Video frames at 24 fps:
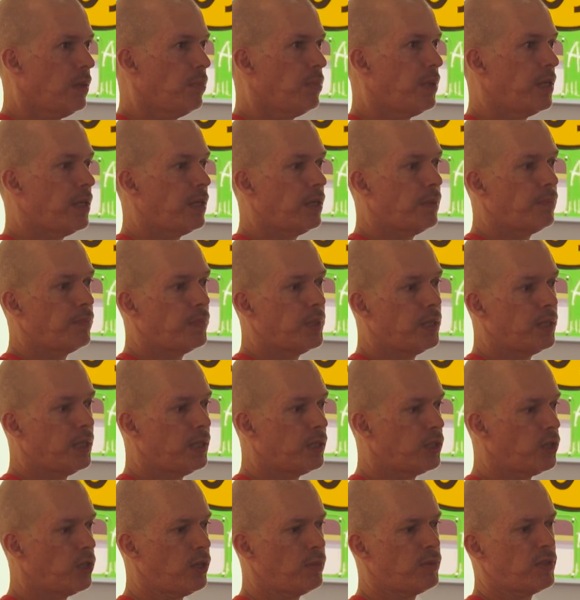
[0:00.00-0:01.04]
But um,
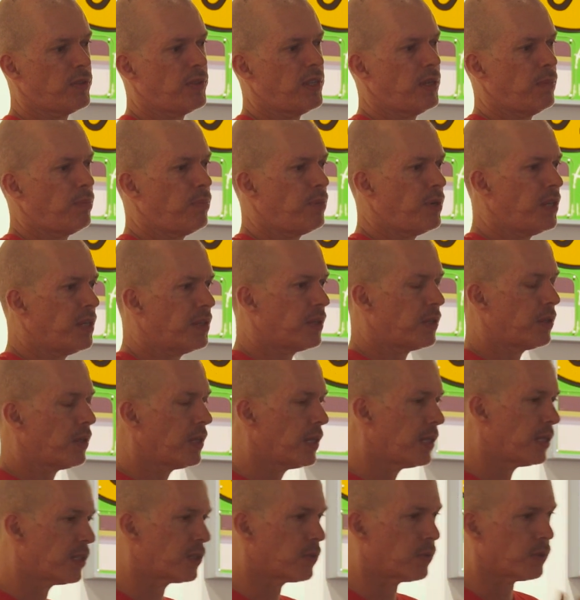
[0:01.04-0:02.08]
in terms of that break that I
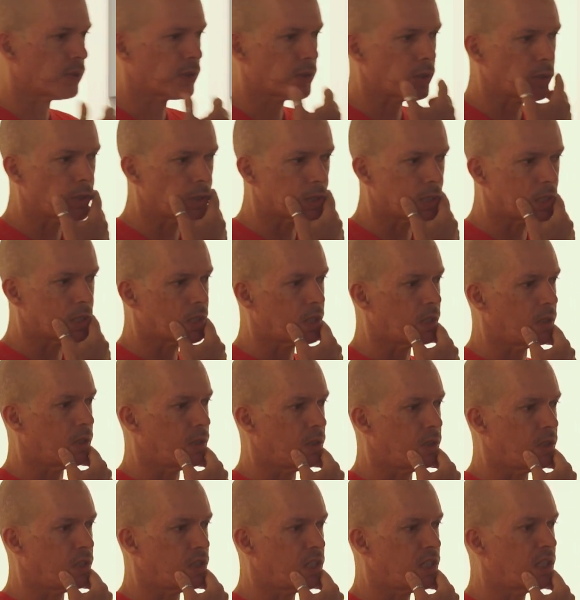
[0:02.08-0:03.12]
had as well too, I guess the,
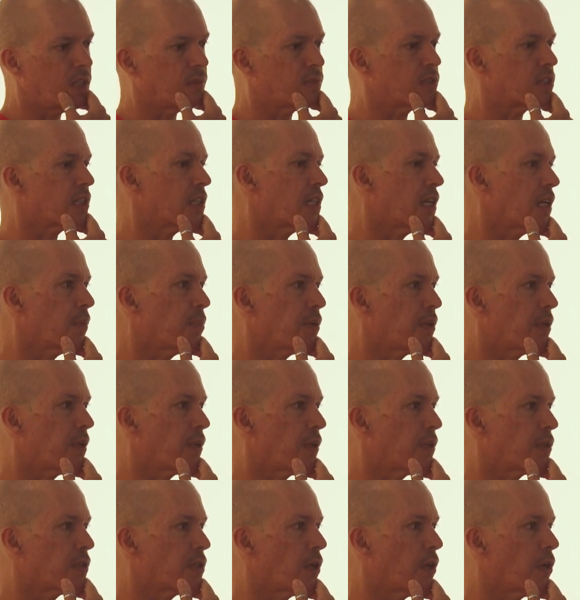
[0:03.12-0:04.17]
the GFC happened at
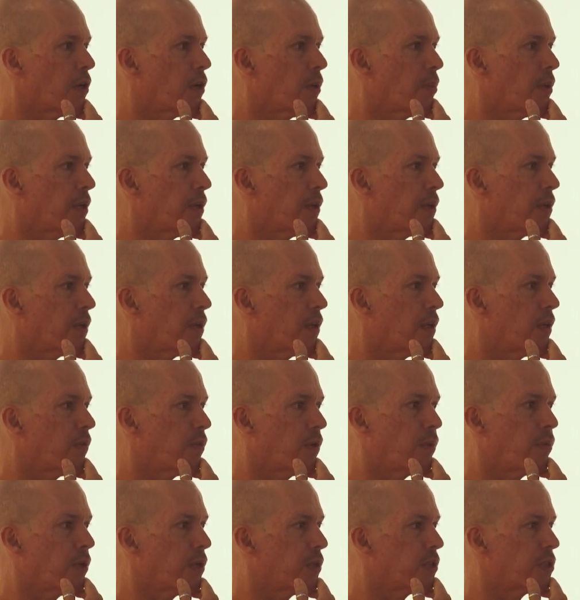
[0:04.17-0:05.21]
the time and
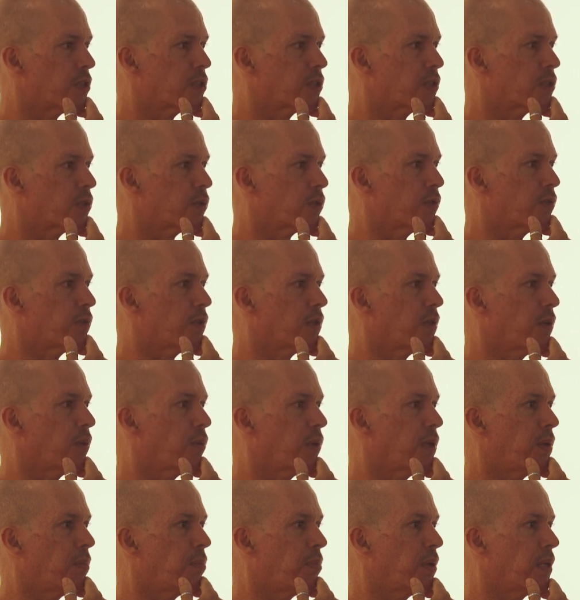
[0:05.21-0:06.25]
everyone just sort of like
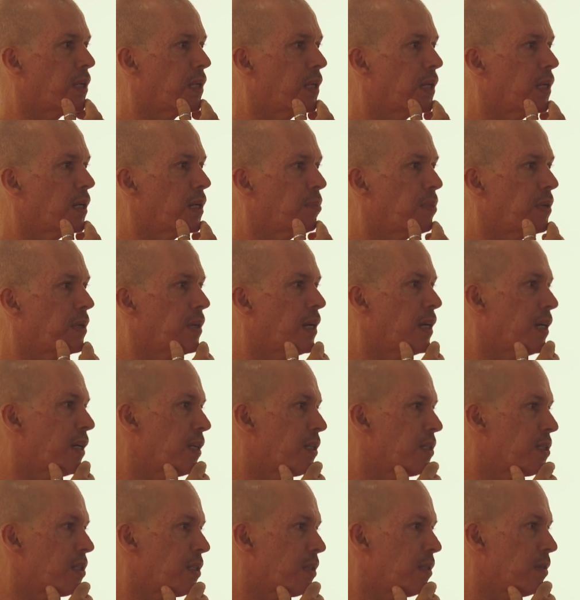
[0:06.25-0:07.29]
went belly up and
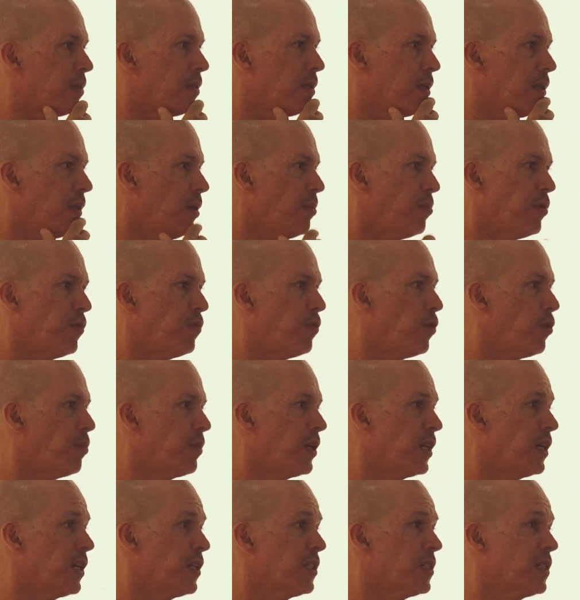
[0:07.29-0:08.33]
artists and
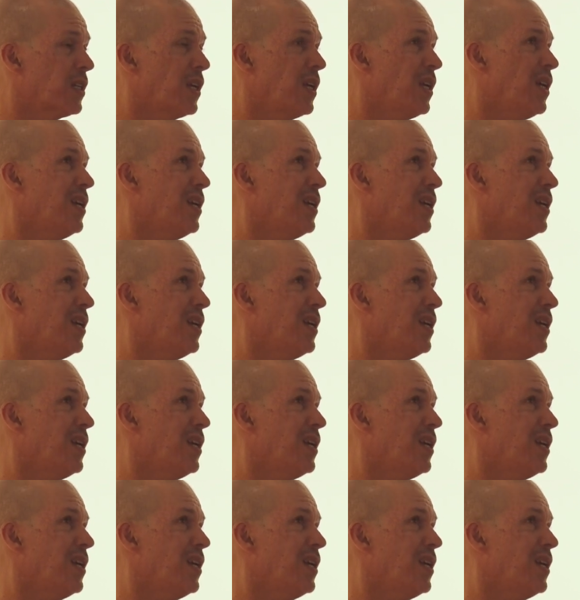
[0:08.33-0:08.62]
performing artists.